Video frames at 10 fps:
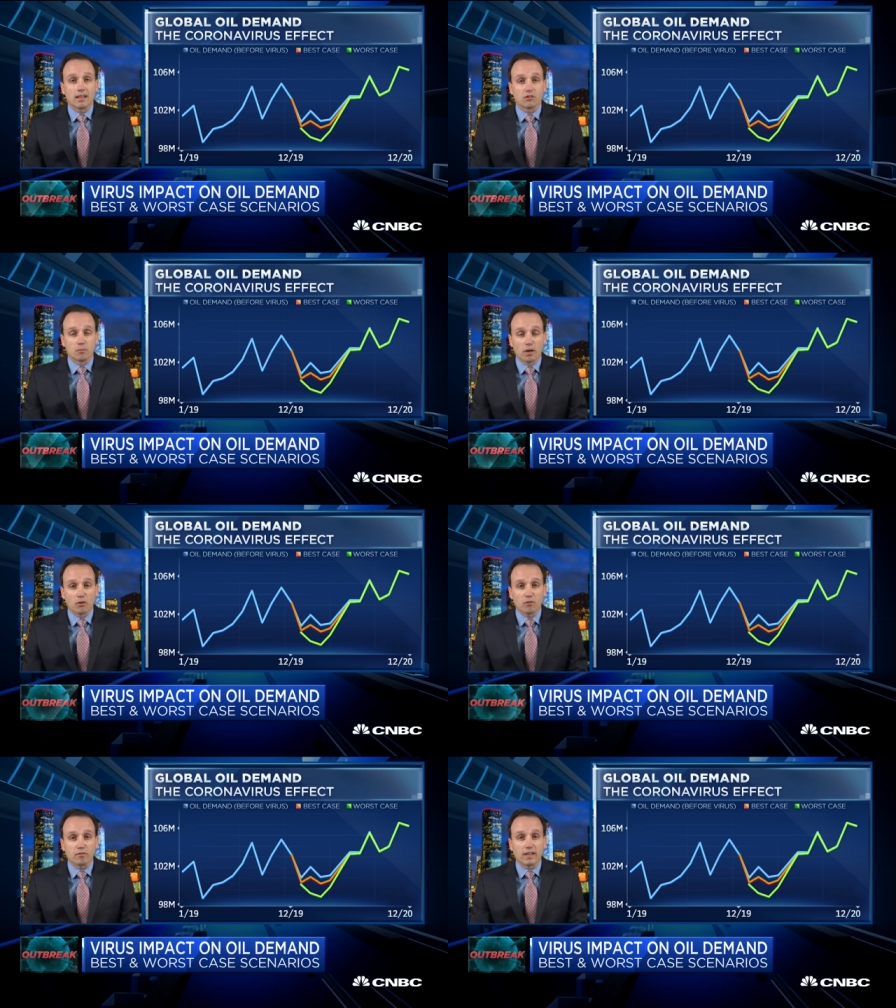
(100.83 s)
As a
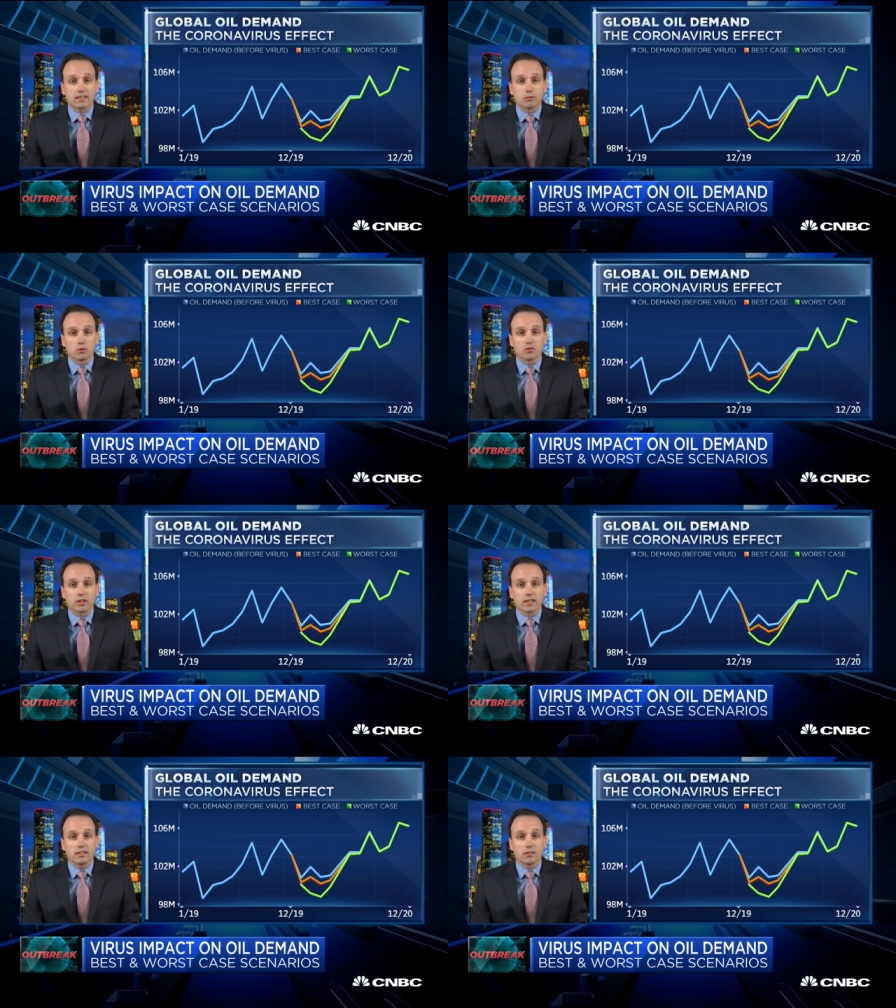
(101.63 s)
matter of fact, I would
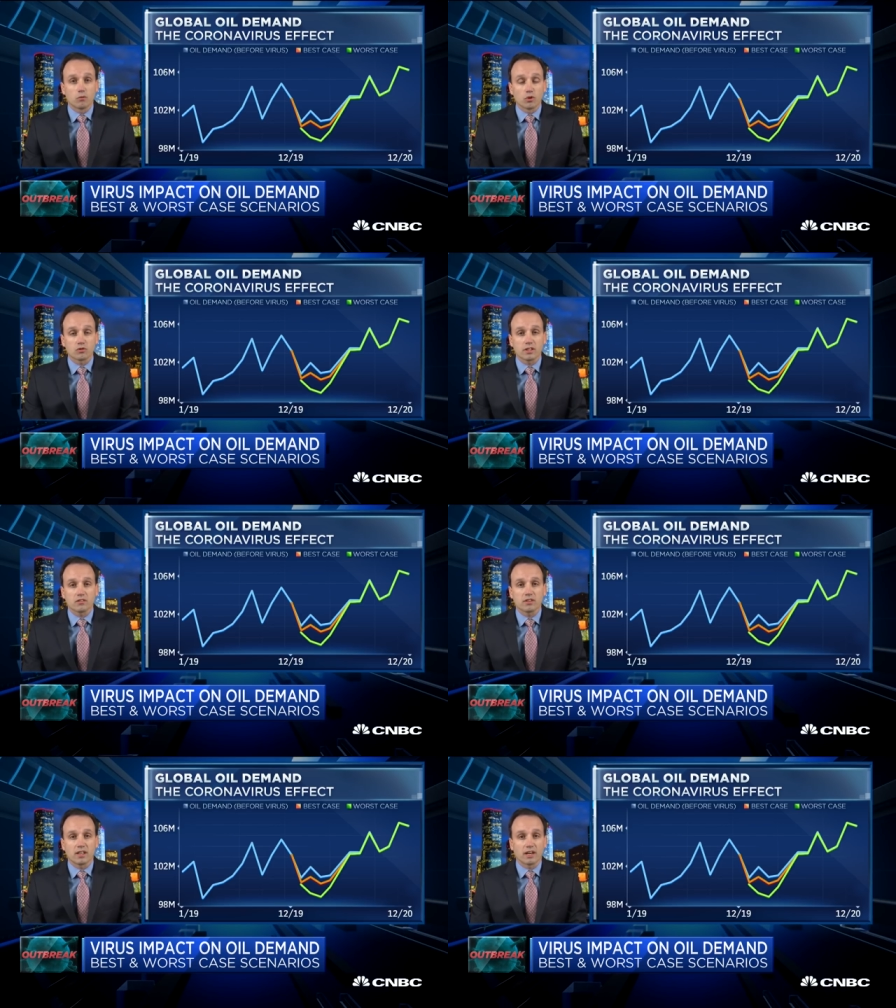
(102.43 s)
say the worst
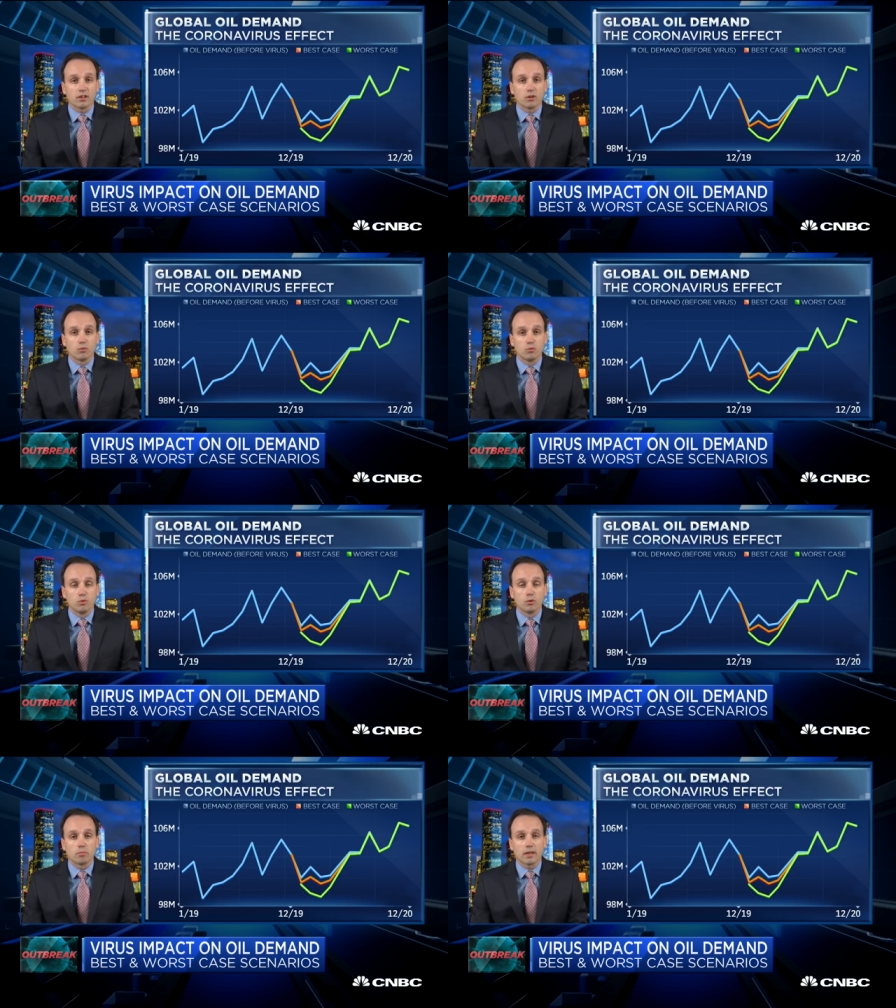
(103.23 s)
case scenario
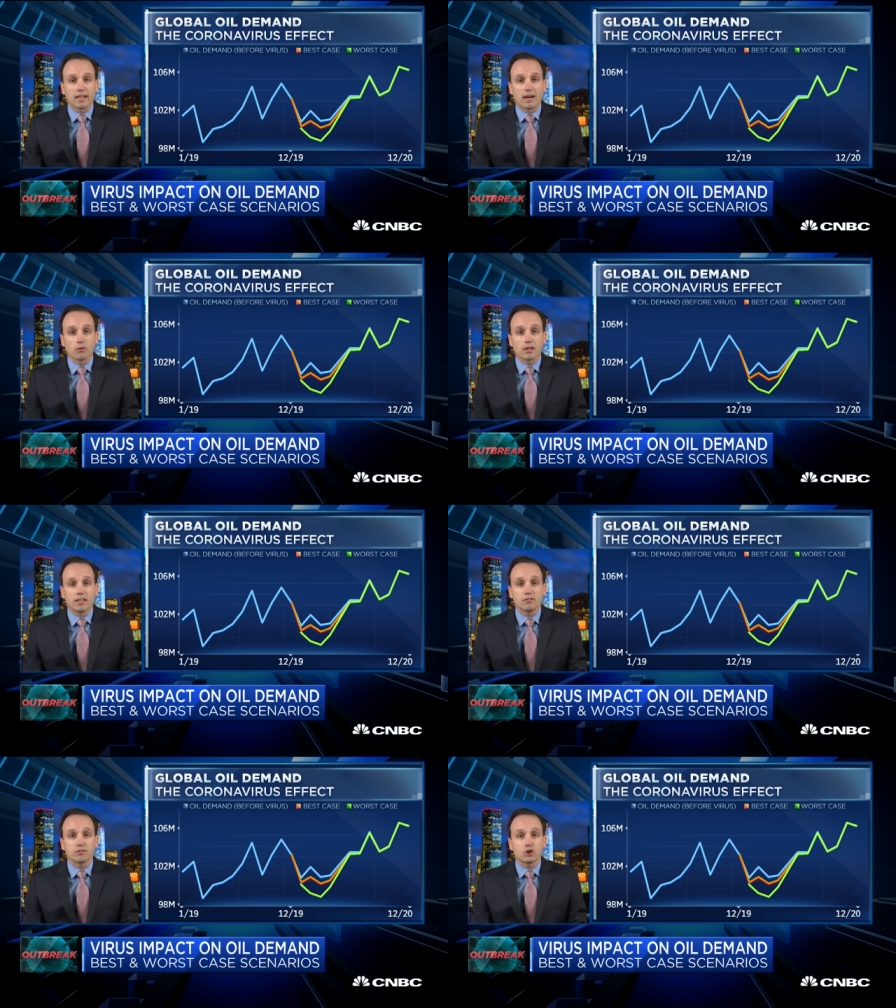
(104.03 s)
would play out
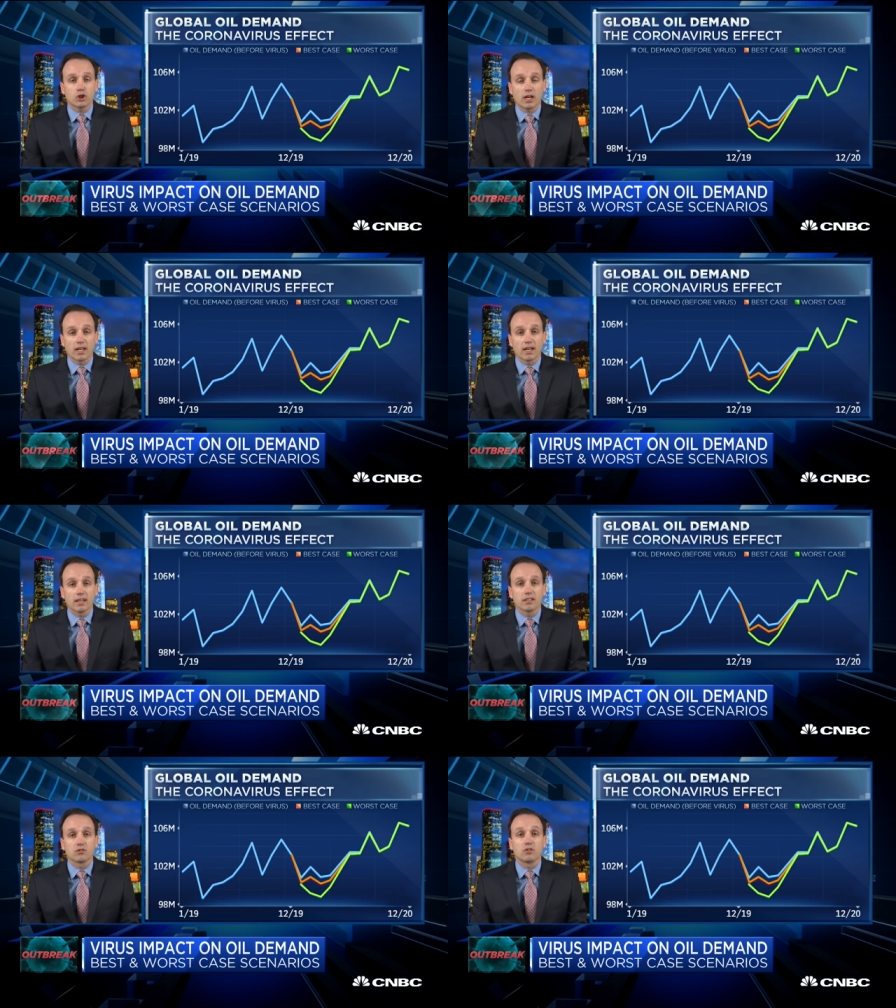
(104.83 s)
if
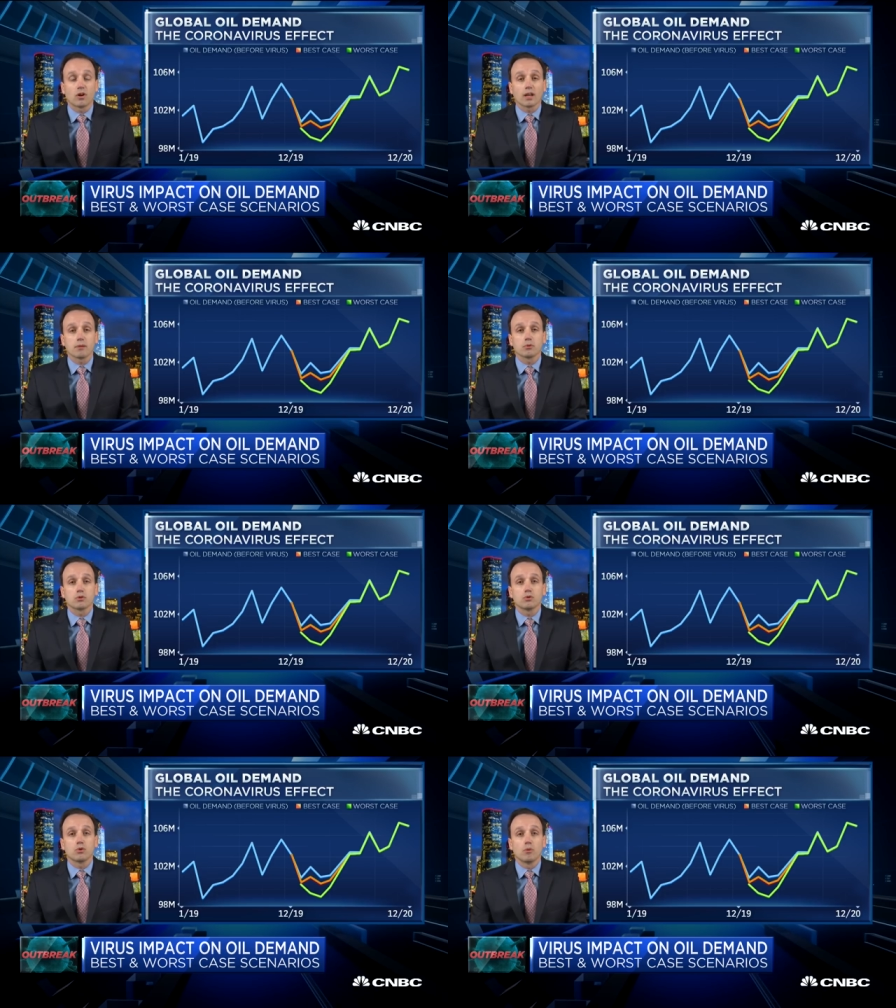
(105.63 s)
China is not able
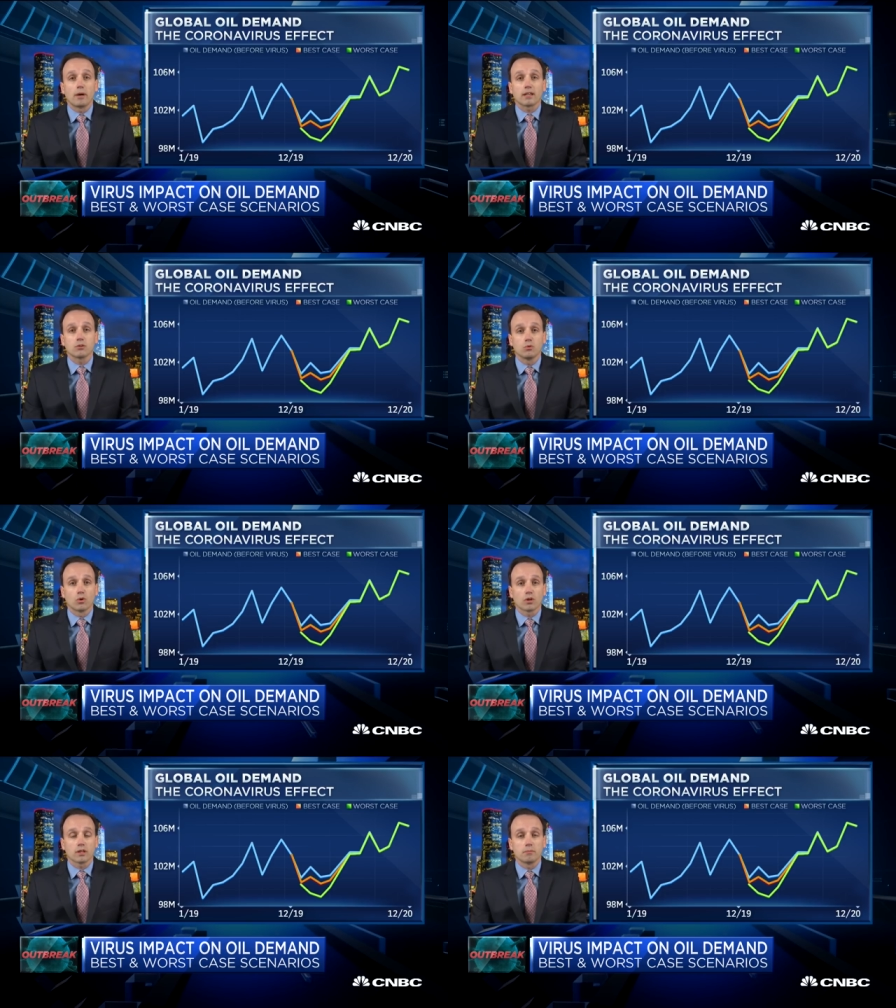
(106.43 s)
to go back to
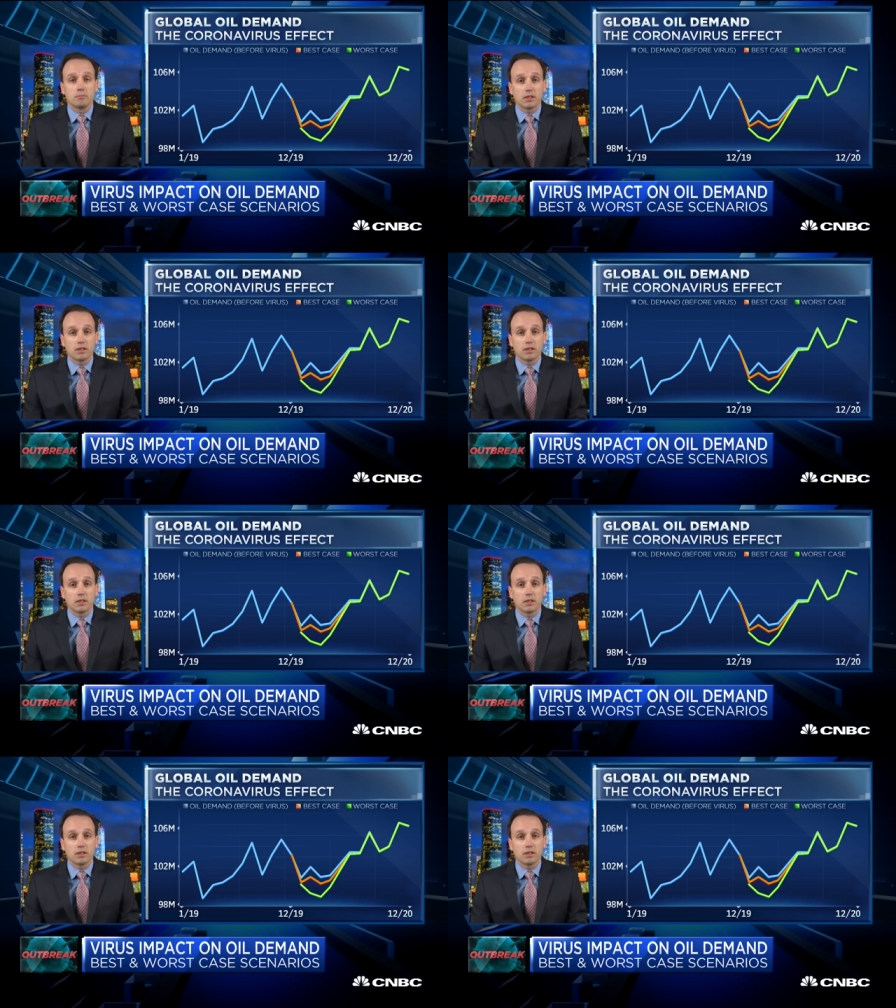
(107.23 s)
work,